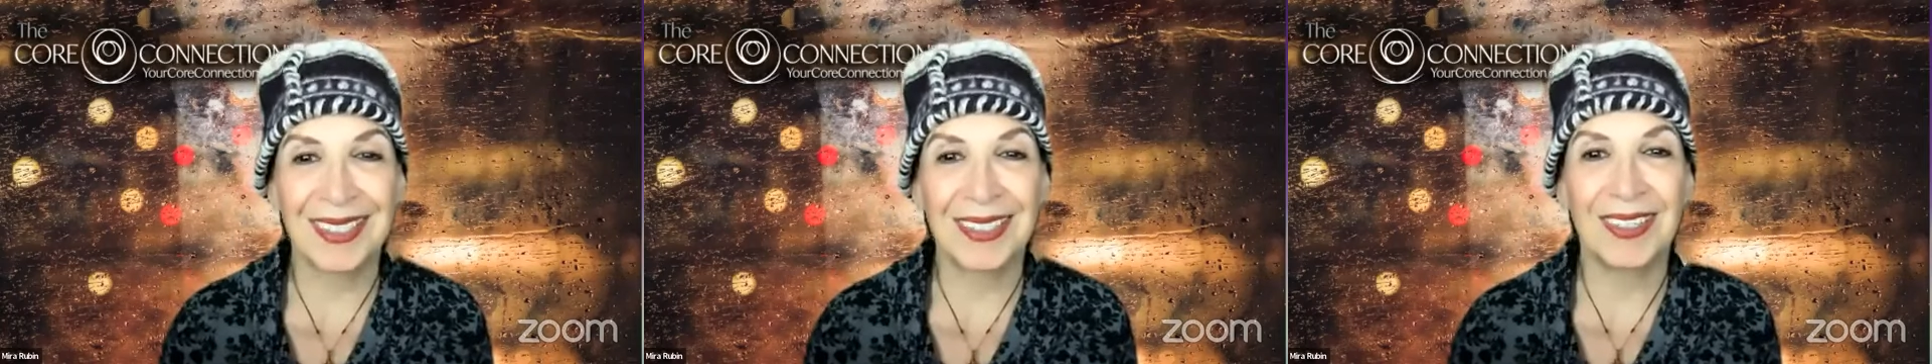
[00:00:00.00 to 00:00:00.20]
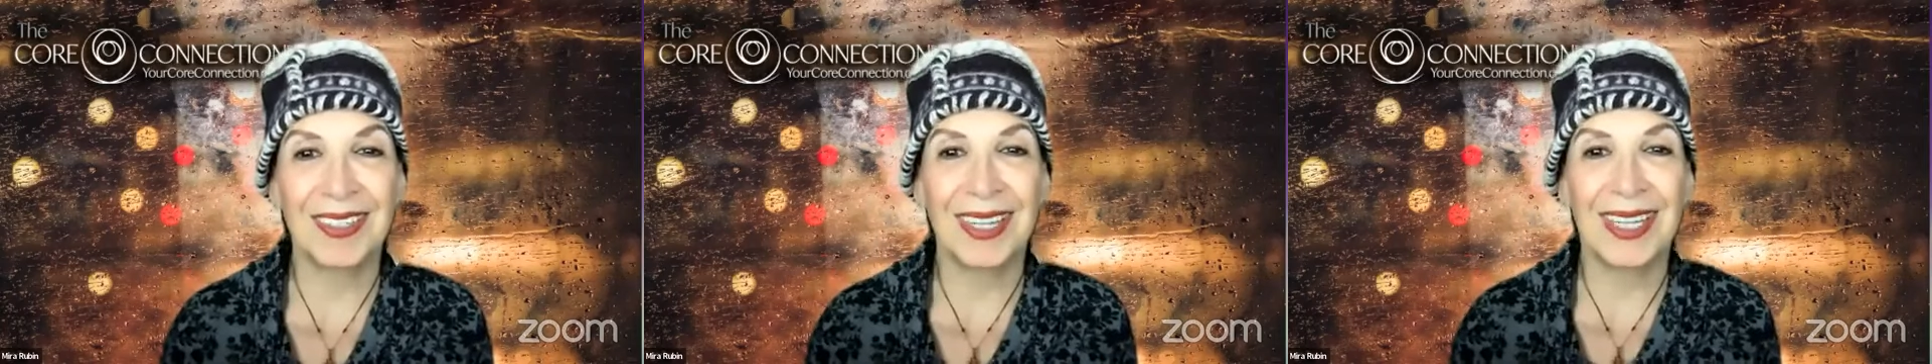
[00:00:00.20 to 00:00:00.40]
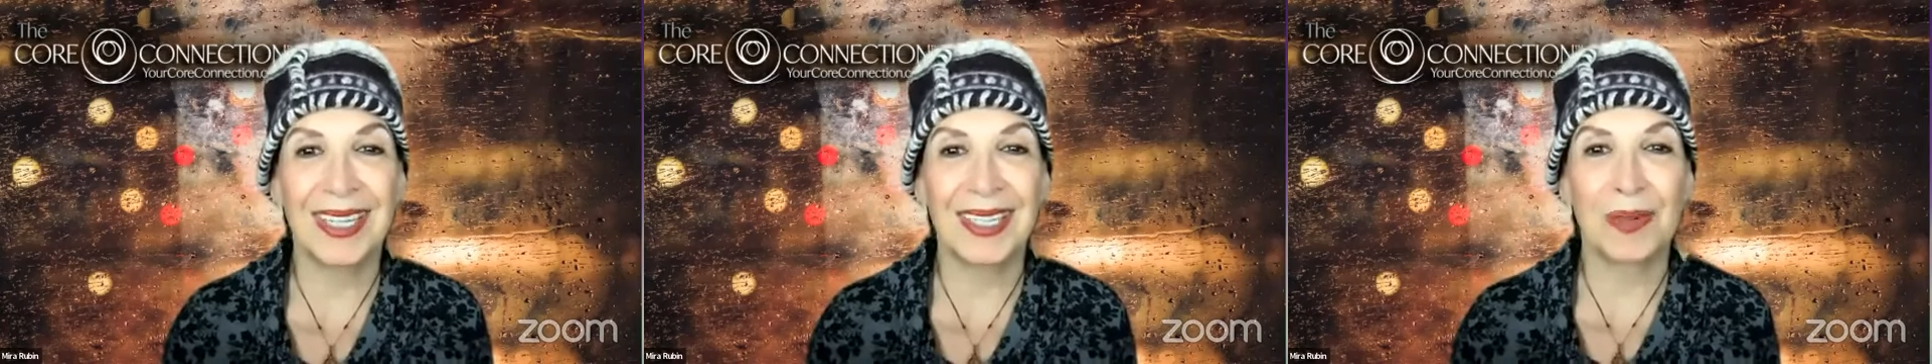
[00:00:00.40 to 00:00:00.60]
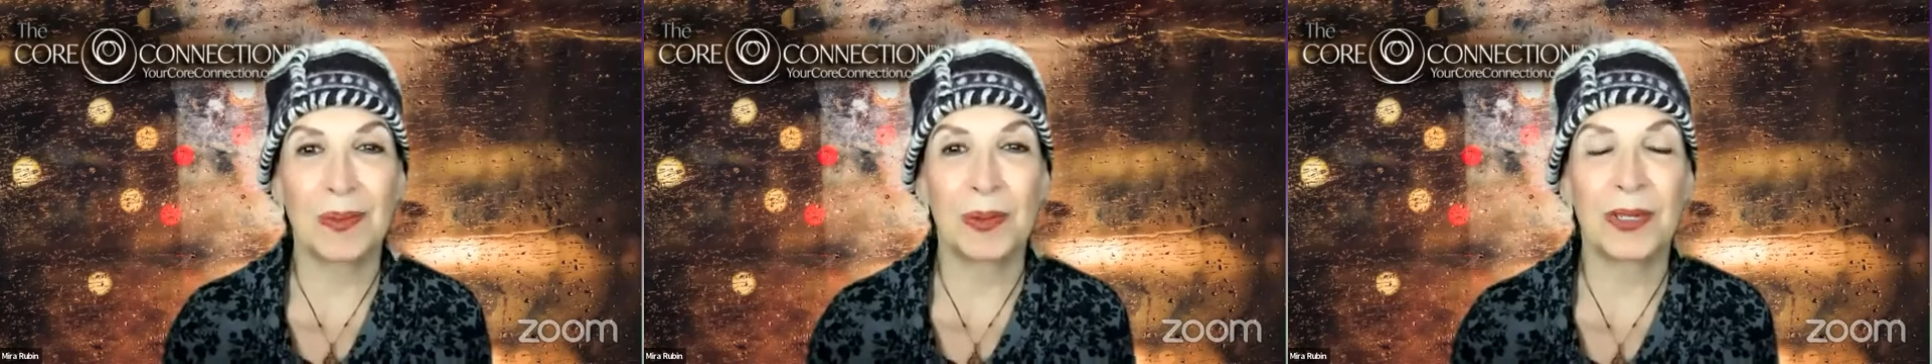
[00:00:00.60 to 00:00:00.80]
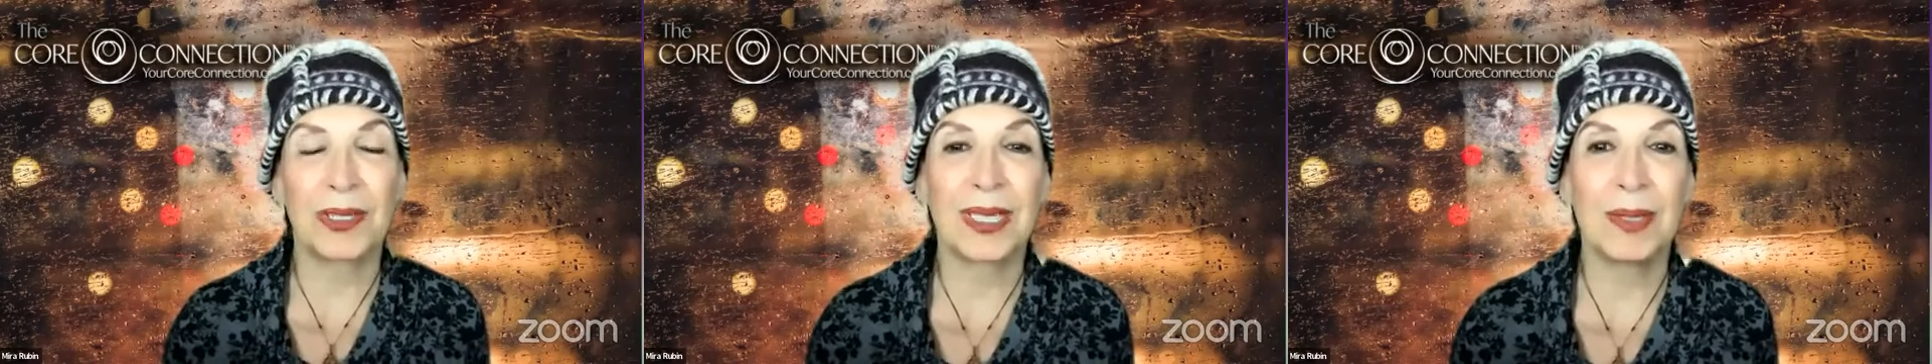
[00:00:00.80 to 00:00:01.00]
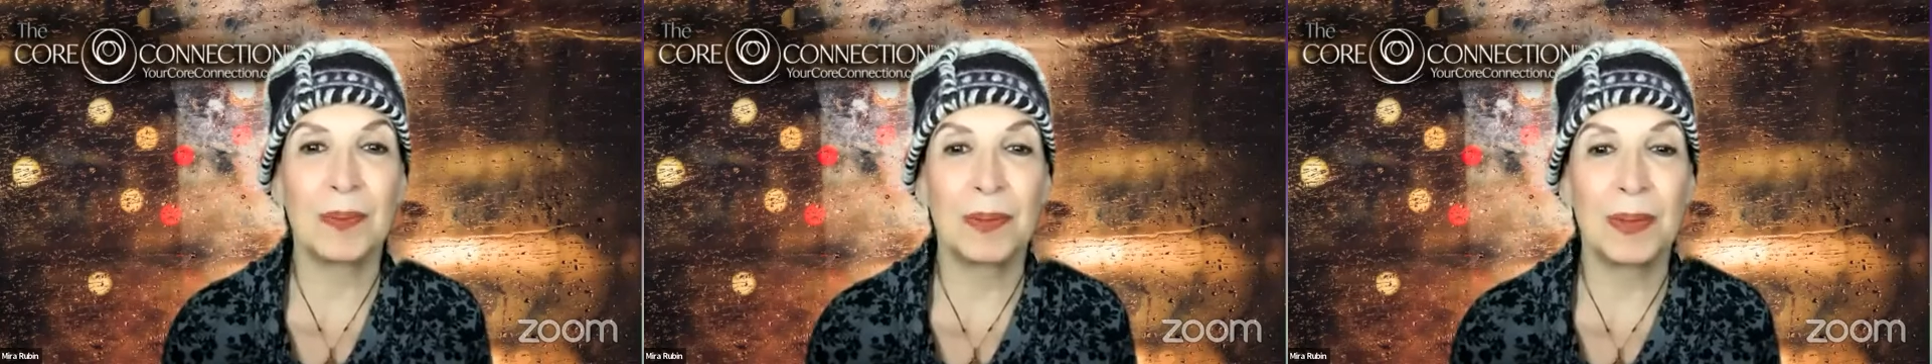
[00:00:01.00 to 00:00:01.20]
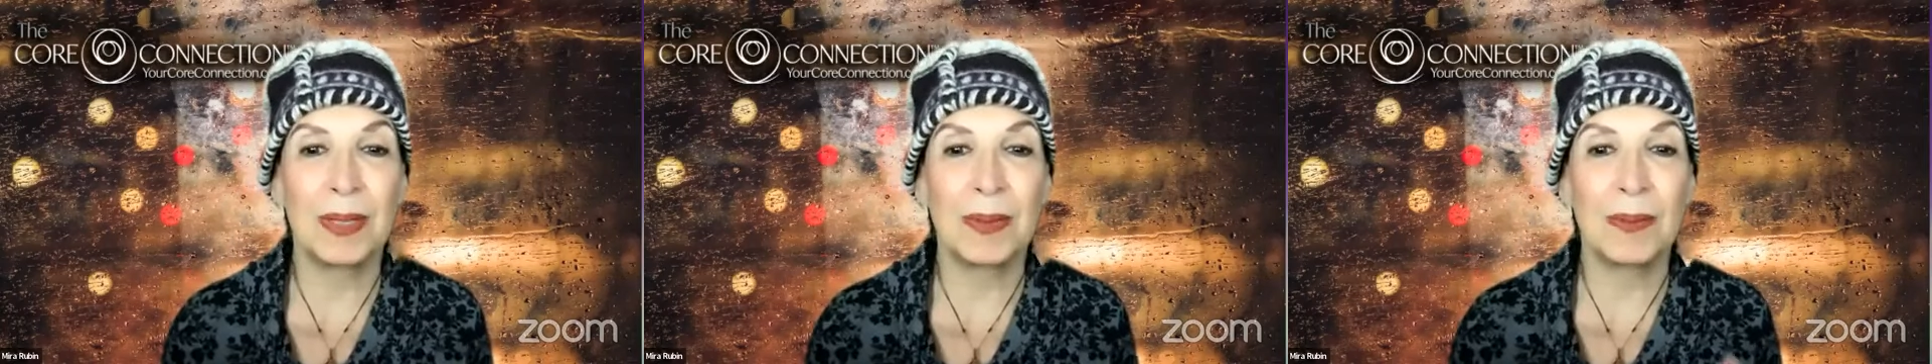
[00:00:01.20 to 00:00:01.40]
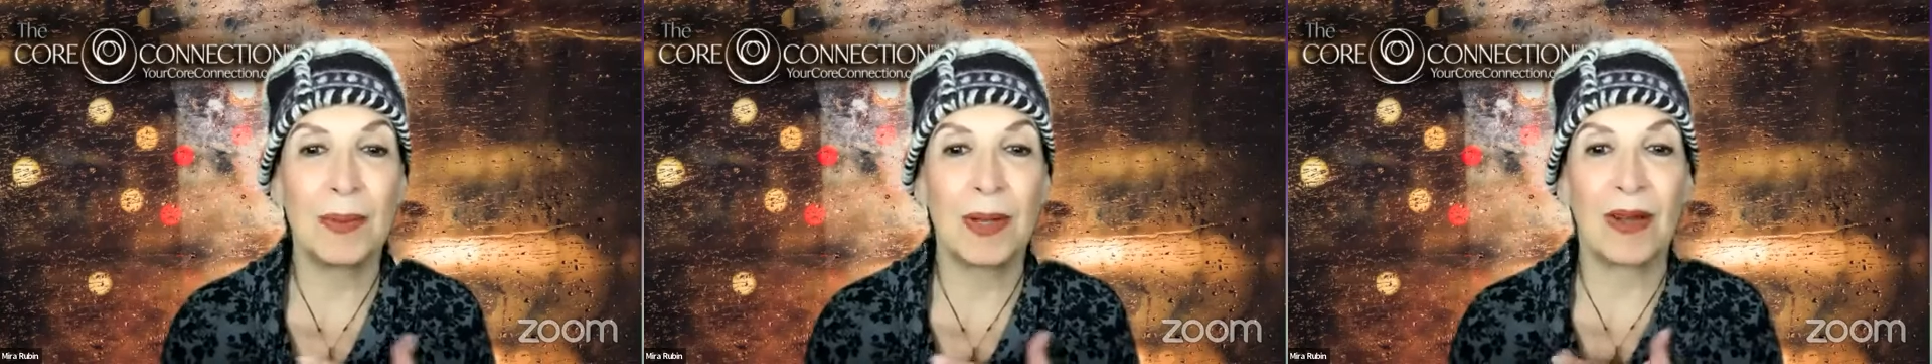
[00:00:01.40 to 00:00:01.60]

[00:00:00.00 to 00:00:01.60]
creating a brilliant beam